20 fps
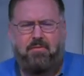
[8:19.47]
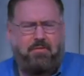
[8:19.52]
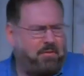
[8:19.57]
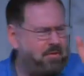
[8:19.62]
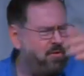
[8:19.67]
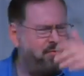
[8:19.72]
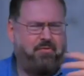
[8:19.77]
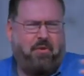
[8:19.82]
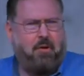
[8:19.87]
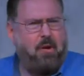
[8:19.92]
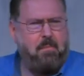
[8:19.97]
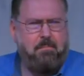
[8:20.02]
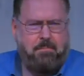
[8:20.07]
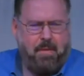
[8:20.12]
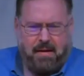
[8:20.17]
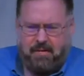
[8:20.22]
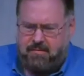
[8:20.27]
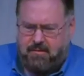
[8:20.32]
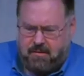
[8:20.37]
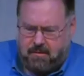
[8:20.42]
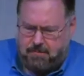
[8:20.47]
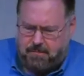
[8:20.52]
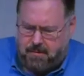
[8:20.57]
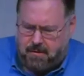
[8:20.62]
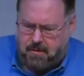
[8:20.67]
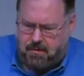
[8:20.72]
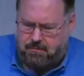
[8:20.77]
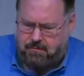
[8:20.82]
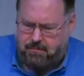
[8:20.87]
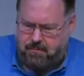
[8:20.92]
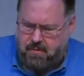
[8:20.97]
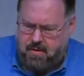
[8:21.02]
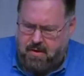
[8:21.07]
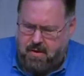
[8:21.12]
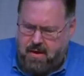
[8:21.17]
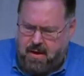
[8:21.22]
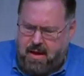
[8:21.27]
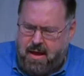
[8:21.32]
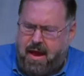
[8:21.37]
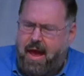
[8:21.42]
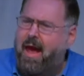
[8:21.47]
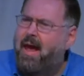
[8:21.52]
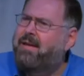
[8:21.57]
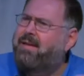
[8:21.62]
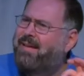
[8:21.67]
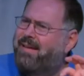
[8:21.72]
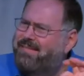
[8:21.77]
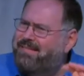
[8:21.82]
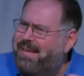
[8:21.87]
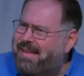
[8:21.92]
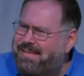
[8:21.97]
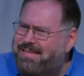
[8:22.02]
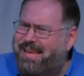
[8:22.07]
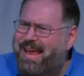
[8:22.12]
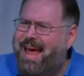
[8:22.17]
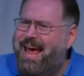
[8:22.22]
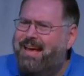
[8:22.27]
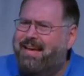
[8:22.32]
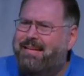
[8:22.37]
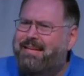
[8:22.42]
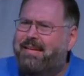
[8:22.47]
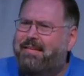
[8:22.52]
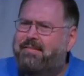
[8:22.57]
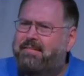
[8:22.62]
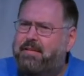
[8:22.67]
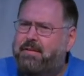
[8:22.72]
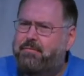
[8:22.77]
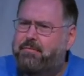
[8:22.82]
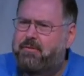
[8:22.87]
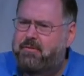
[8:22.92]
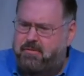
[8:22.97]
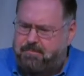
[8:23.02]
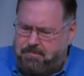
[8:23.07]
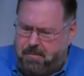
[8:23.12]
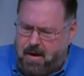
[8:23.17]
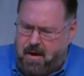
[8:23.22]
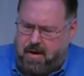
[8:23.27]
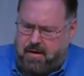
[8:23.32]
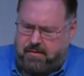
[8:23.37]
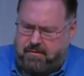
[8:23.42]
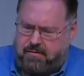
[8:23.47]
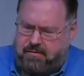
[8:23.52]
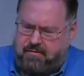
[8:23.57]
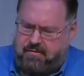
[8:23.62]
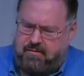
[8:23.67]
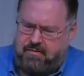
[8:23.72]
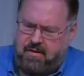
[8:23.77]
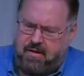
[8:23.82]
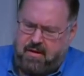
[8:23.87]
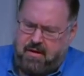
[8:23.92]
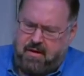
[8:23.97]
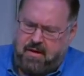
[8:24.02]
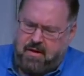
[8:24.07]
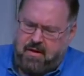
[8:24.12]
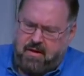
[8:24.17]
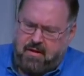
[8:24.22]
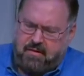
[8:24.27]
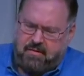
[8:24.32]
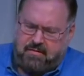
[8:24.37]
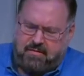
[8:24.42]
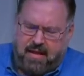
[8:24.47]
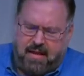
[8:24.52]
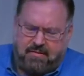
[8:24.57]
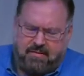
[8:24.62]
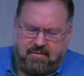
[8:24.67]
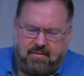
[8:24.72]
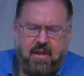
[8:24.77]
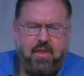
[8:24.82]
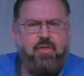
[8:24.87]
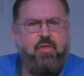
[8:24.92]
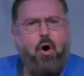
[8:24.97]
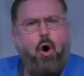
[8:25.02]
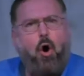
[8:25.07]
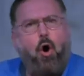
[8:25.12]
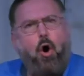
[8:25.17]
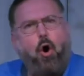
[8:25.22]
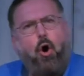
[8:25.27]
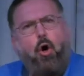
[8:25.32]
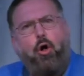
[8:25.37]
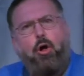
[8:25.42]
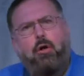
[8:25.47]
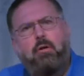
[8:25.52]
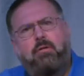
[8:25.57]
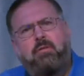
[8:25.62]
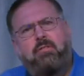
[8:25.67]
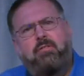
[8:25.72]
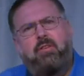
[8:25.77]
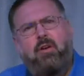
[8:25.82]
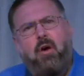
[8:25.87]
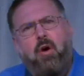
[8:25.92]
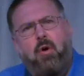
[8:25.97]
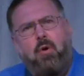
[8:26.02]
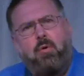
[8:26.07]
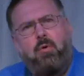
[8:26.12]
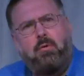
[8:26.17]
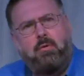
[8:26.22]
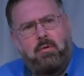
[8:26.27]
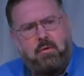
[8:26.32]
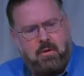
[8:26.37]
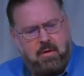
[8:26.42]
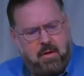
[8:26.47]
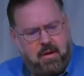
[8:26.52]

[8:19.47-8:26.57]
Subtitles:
to this very basic appeal. And his antagonistic response sets the whole tone,